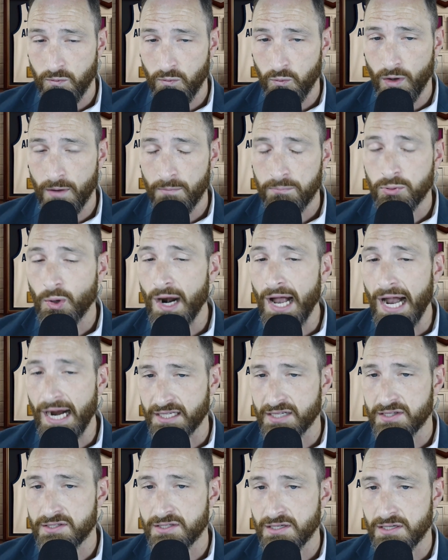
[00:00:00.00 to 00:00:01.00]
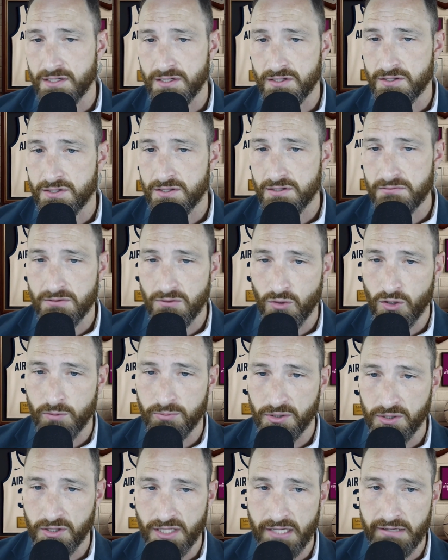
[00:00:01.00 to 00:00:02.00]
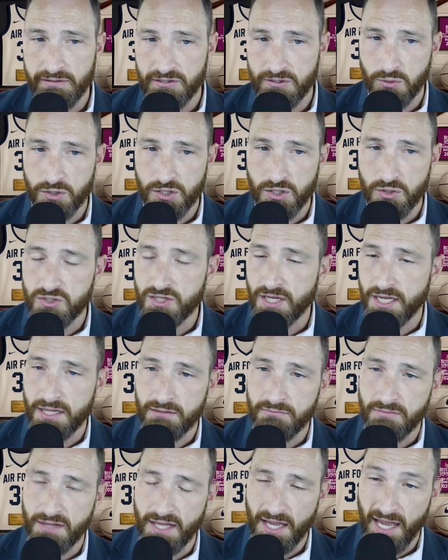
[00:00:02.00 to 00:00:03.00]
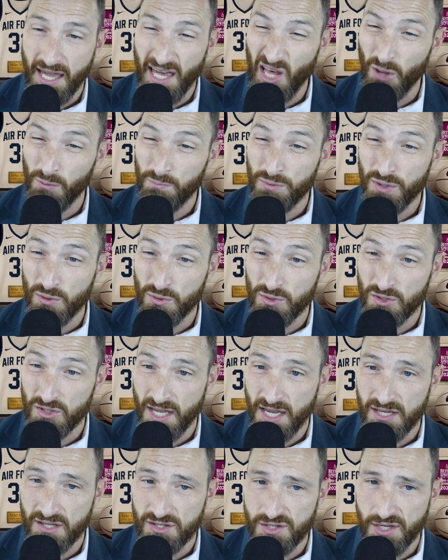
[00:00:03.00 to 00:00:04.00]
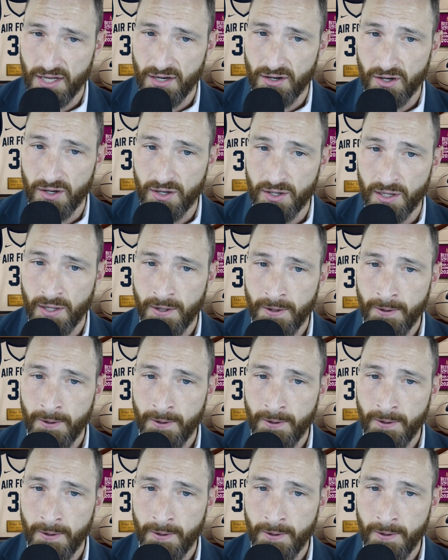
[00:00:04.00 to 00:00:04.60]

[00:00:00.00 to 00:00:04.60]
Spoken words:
What practices or beliefs would you say that help you stay centered,